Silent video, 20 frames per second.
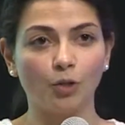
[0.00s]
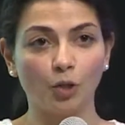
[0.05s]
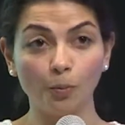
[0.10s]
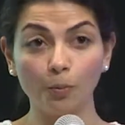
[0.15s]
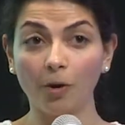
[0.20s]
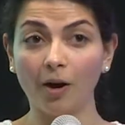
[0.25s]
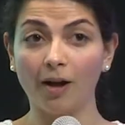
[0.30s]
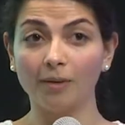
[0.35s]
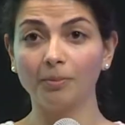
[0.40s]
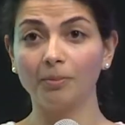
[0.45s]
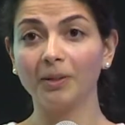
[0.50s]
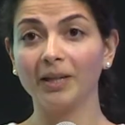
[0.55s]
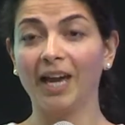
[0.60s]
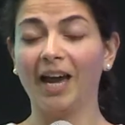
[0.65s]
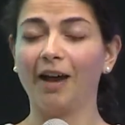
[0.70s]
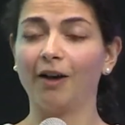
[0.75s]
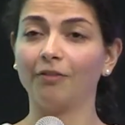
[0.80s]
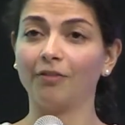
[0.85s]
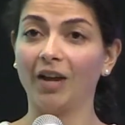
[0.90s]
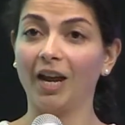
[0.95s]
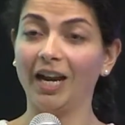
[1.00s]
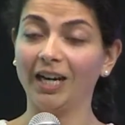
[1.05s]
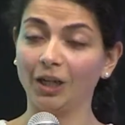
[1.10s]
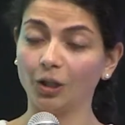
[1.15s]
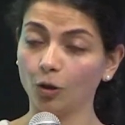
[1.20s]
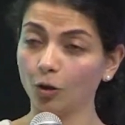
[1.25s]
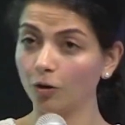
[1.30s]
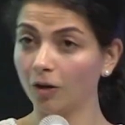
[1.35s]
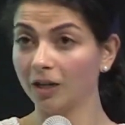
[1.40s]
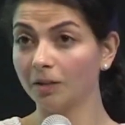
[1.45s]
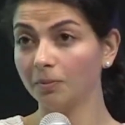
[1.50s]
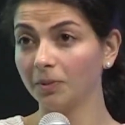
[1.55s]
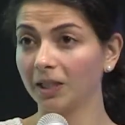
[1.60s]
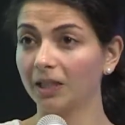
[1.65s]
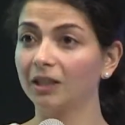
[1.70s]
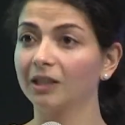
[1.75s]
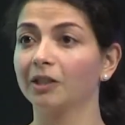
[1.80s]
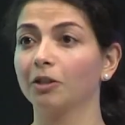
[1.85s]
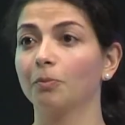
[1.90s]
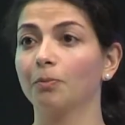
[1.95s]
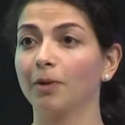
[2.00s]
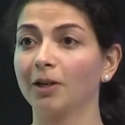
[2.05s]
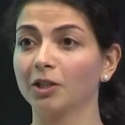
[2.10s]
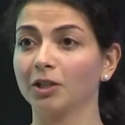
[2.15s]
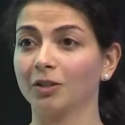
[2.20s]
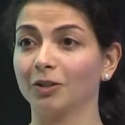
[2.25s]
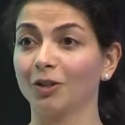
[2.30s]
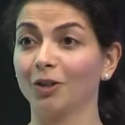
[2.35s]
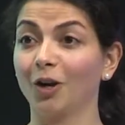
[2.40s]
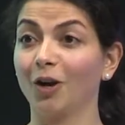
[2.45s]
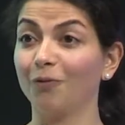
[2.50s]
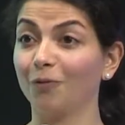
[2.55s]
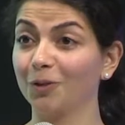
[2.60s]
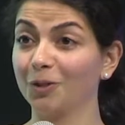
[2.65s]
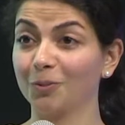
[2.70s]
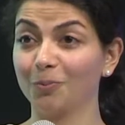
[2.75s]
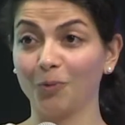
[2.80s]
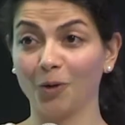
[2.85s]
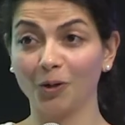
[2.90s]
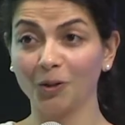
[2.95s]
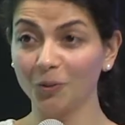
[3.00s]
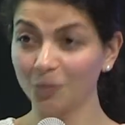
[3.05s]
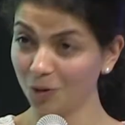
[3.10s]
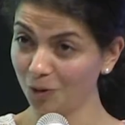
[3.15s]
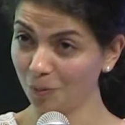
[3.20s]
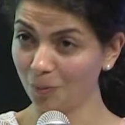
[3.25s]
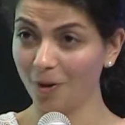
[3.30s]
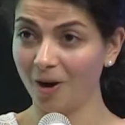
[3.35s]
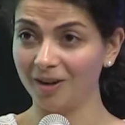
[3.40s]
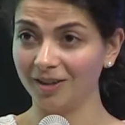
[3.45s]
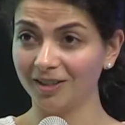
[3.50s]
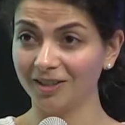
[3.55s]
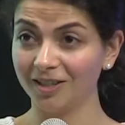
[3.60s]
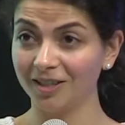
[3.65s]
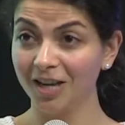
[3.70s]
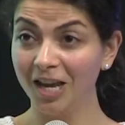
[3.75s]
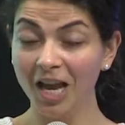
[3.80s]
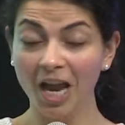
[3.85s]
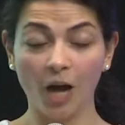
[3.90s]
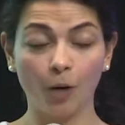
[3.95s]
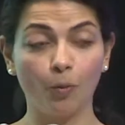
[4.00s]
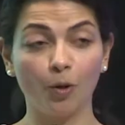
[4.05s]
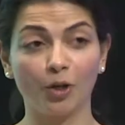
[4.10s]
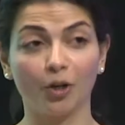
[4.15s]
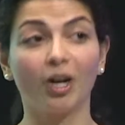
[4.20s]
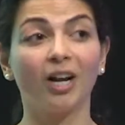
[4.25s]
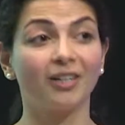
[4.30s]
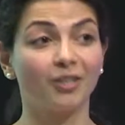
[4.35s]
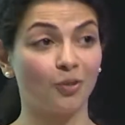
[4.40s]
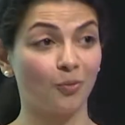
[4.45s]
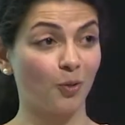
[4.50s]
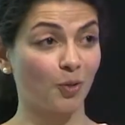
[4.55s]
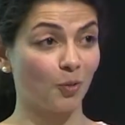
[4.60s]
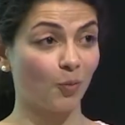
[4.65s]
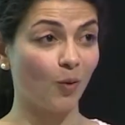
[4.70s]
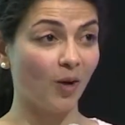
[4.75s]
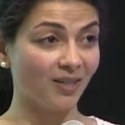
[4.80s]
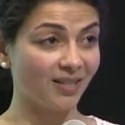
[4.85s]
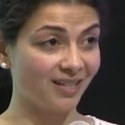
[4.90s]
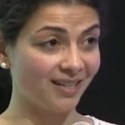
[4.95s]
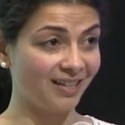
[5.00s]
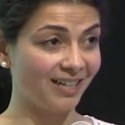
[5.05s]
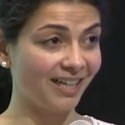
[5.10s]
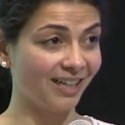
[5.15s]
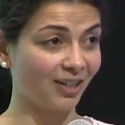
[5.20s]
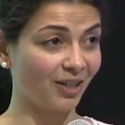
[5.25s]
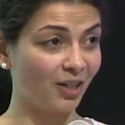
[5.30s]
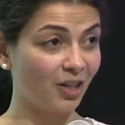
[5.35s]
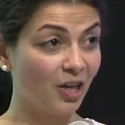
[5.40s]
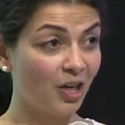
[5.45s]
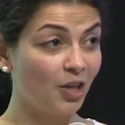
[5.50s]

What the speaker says: you probably have an incredibly clear picture of what's broken with your product and what your customers want and need.